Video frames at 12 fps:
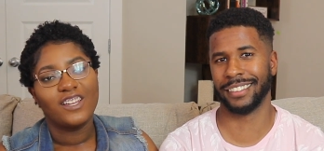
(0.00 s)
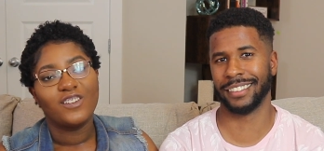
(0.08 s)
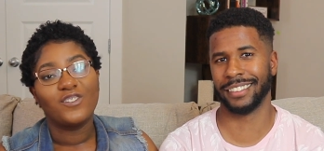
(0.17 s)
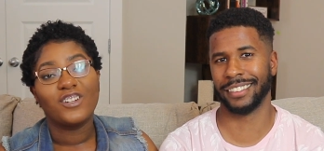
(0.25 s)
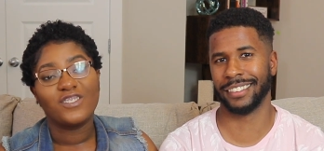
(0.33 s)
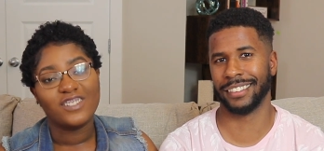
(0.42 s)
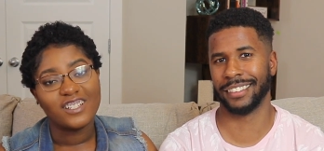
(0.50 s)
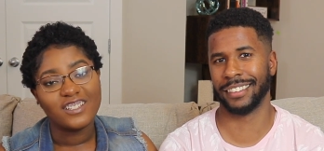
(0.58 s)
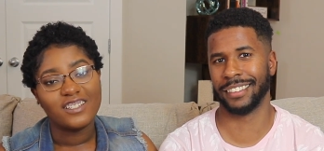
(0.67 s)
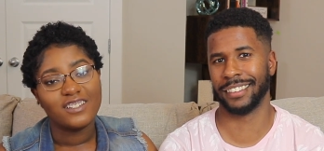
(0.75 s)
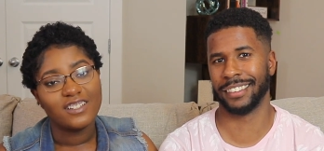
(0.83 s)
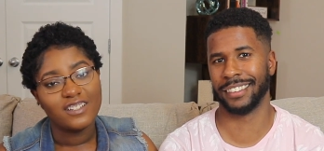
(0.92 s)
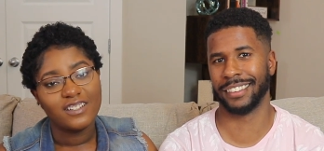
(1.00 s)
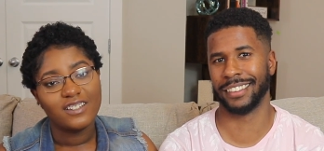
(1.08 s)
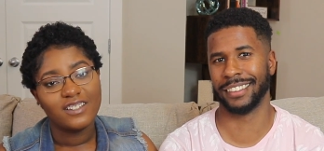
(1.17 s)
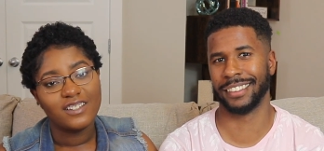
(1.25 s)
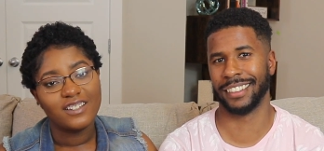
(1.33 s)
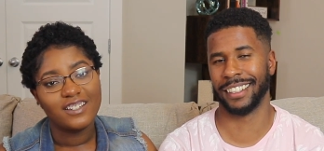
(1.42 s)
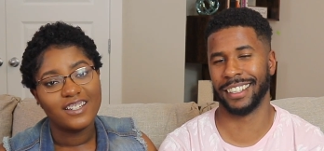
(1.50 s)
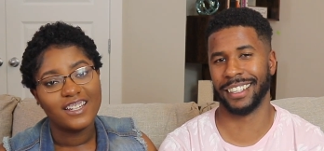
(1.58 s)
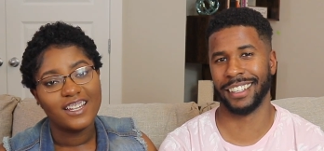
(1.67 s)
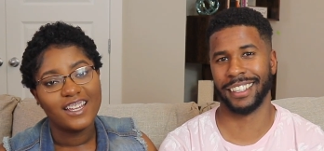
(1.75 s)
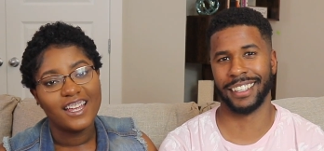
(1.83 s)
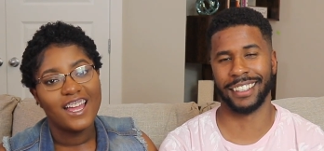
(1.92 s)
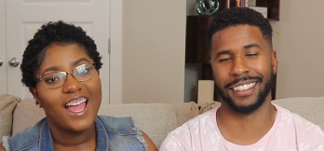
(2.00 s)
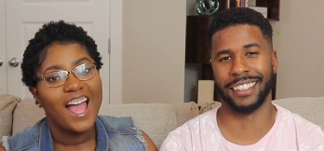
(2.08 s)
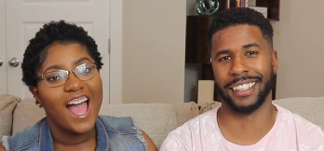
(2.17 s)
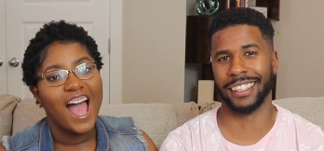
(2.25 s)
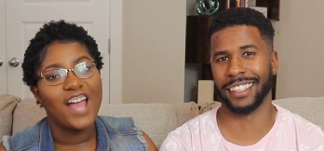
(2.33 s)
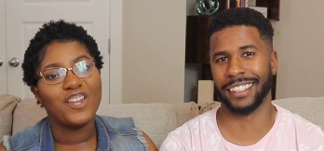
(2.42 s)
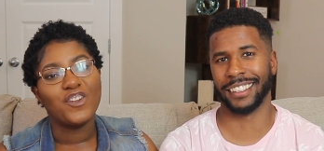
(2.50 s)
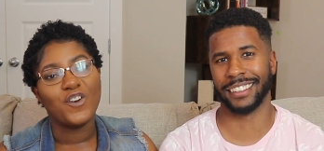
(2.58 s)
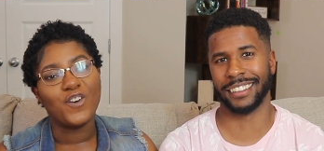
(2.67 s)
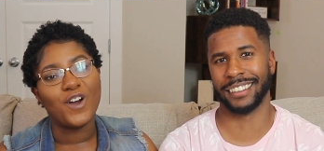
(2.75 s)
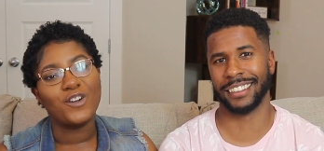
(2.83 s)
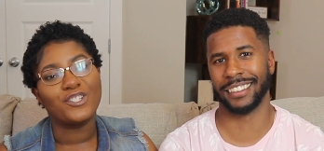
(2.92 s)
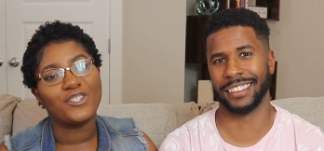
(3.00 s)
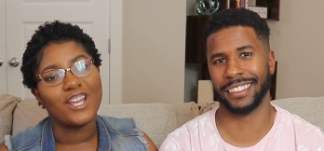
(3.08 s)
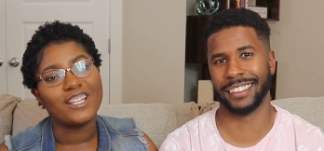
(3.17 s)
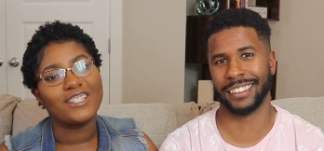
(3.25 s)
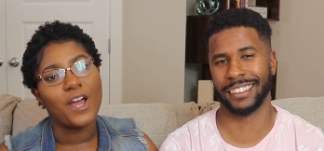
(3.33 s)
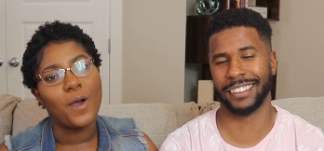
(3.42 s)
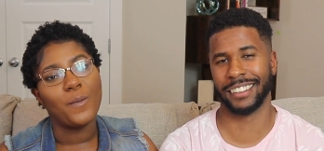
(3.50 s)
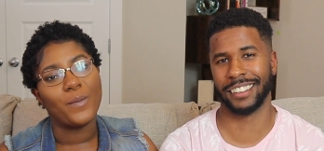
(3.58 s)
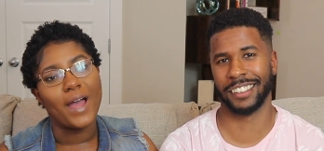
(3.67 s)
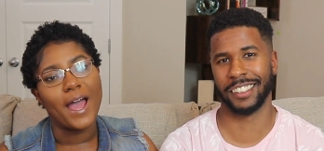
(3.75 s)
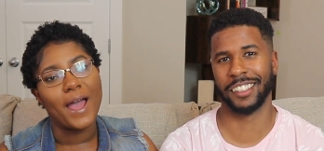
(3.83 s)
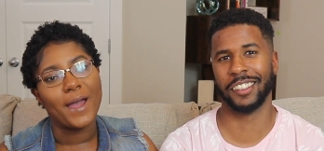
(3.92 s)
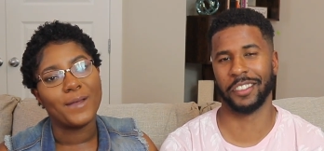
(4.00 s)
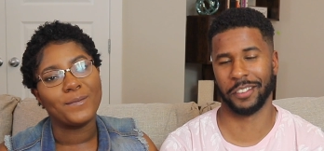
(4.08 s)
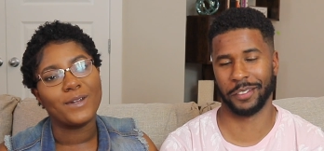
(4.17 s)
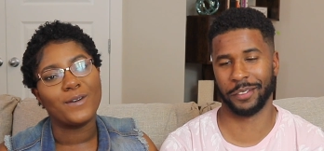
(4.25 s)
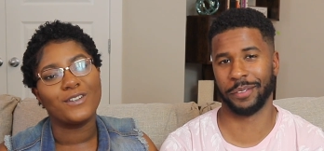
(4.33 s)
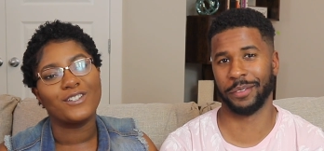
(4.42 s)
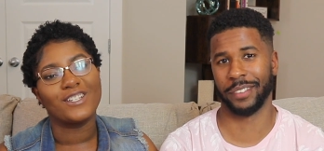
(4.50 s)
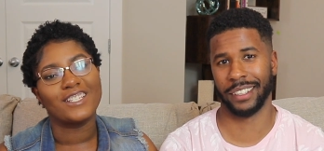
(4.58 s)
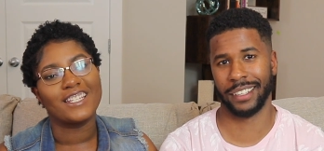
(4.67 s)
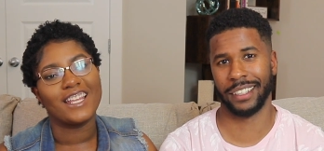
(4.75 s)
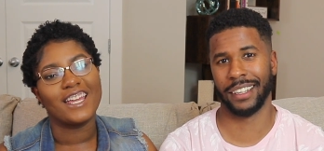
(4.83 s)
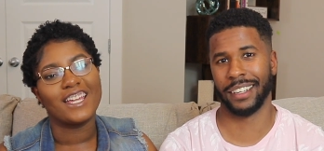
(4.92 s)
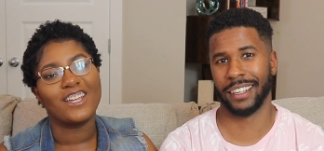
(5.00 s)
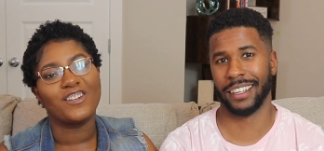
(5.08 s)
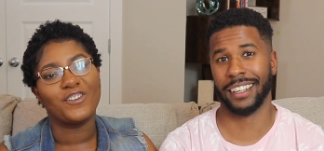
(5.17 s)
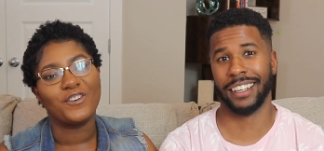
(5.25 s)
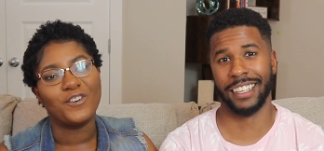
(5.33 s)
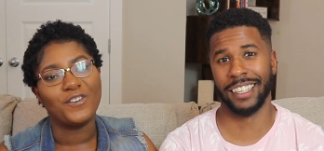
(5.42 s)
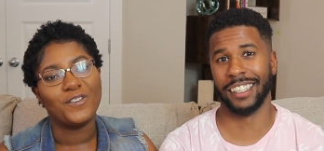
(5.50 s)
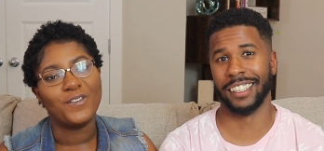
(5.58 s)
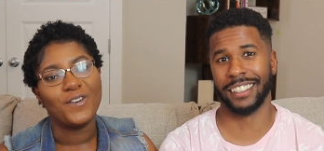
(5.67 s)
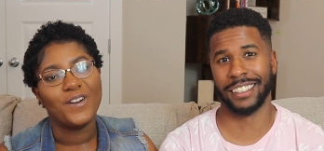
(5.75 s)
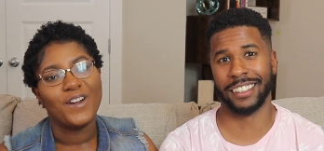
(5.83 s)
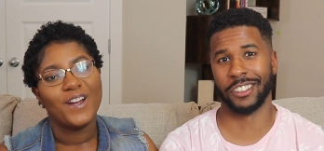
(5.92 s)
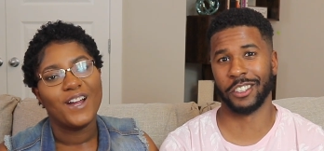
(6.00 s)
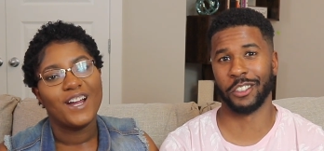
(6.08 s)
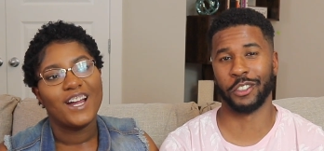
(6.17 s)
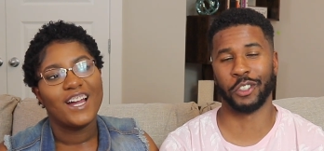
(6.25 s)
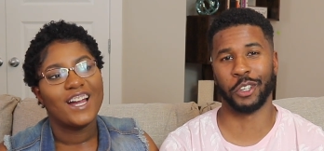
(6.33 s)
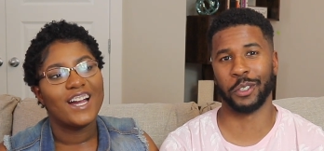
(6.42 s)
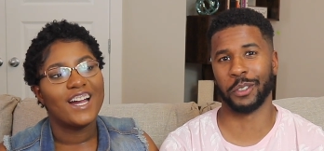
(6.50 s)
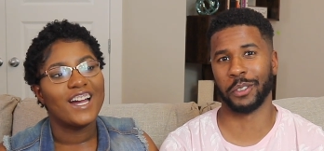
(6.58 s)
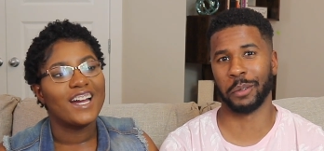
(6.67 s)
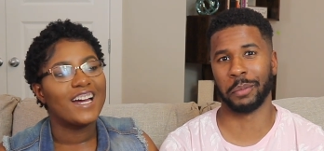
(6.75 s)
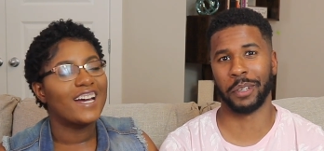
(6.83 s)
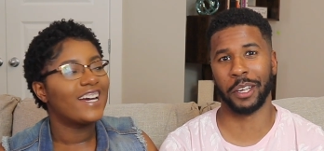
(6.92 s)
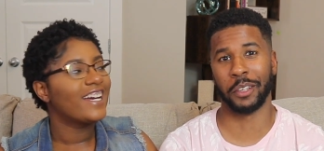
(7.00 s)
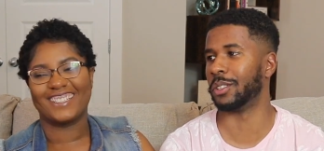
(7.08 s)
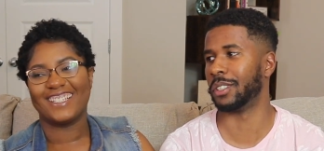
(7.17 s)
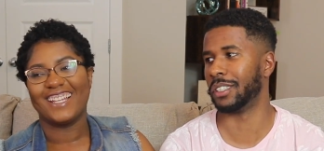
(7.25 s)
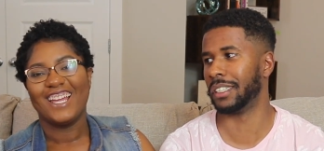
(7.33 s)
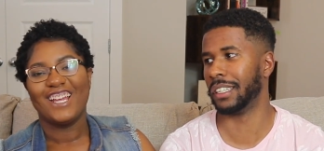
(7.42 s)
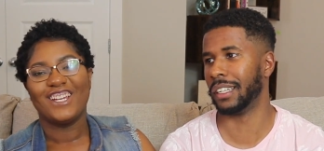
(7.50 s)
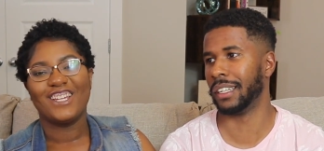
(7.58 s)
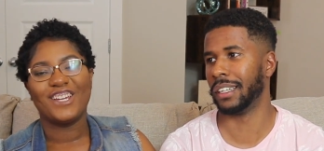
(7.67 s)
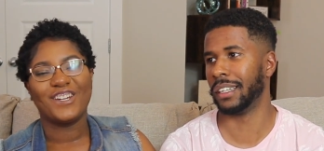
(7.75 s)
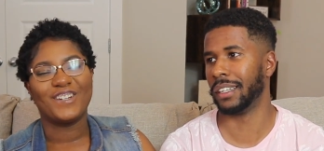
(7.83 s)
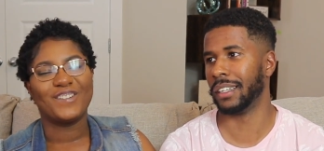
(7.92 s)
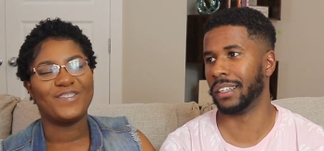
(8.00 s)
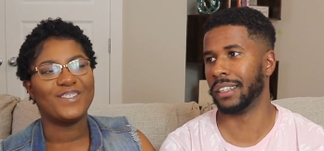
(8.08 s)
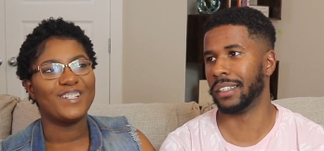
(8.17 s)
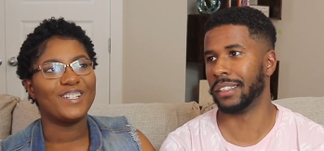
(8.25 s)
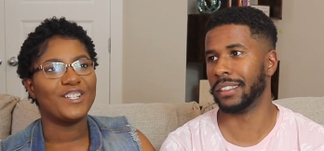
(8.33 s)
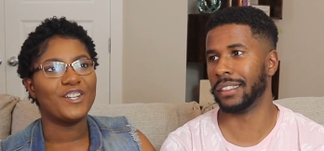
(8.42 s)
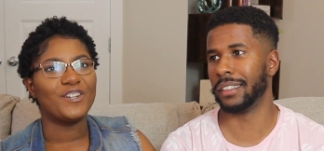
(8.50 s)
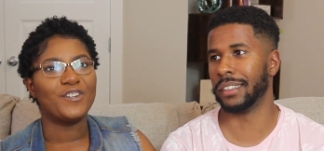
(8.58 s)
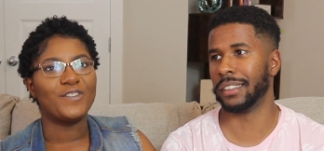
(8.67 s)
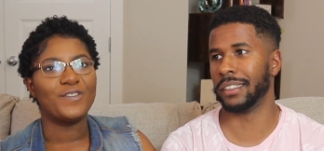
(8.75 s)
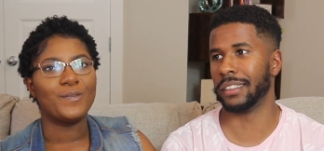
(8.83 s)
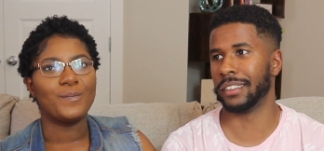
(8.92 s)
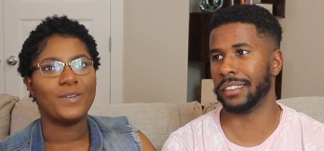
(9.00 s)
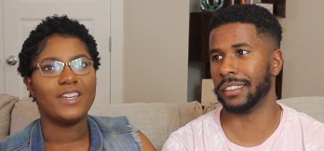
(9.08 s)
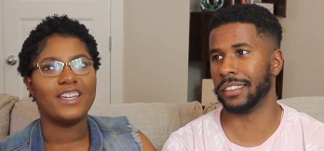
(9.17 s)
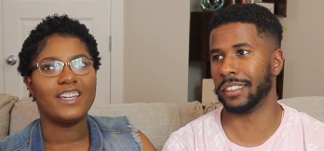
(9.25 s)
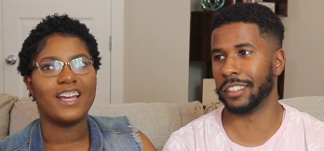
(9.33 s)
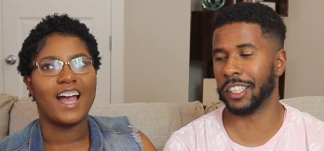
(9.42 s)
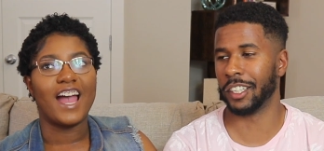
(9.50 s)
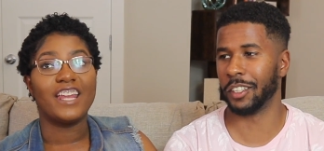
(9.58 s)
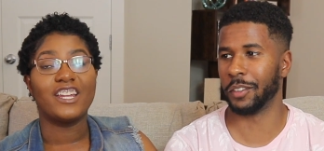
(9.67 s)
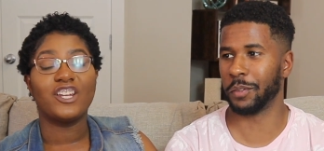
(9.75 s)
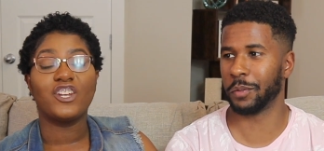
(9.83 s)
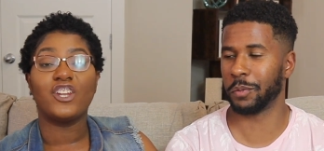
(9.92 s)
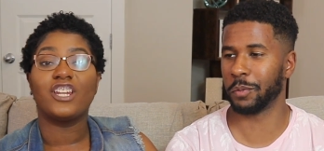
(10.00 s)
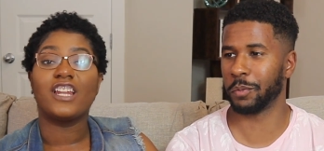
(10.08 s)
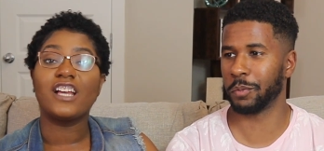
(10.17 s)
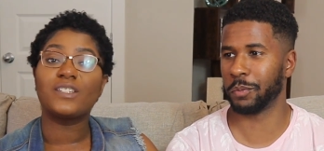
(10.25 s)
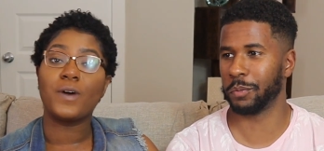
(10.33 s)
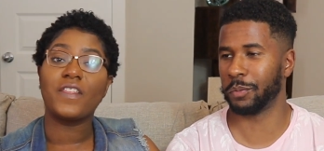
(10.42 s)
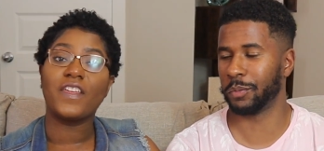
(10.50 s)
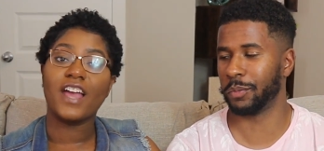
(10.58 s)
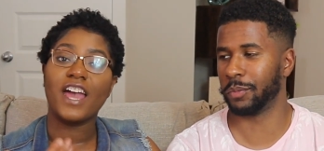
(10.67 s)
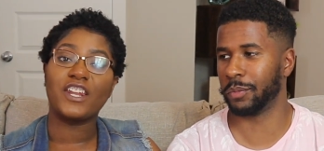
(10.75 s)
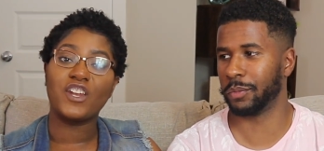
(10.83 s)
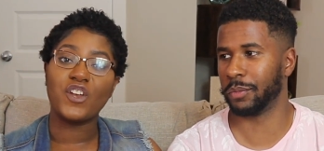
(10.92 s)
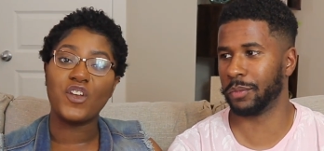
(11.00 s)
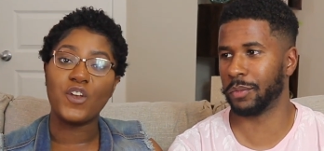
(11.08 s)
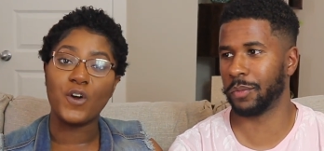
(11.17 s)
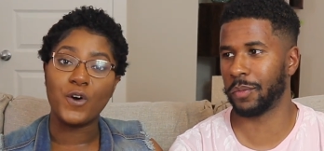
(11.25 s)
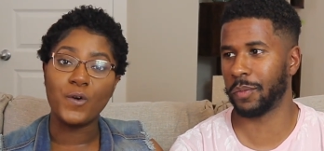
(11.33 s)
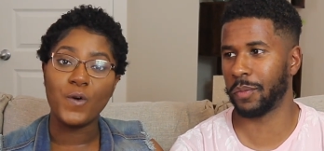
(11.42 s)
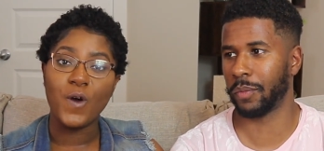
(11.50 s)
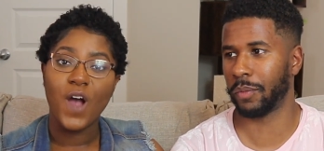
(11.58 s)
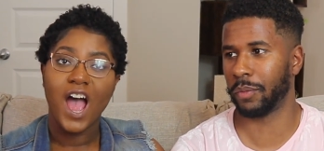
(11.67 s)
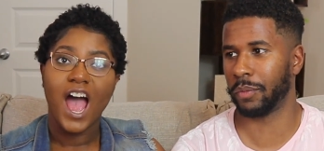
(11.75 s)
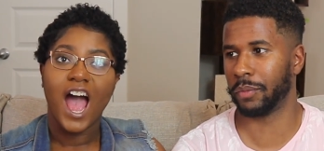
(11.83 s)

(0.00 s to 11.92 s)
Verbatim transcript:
Speaker 1: don't have sex tonight. Yeah. I know. I was. I sound bad, but I was just like, you know.
Speaker 2: It's a struggle sometimes.
Speaker 1: Yeah, but you know, for me, I didn't, and that's one thing I didn't know.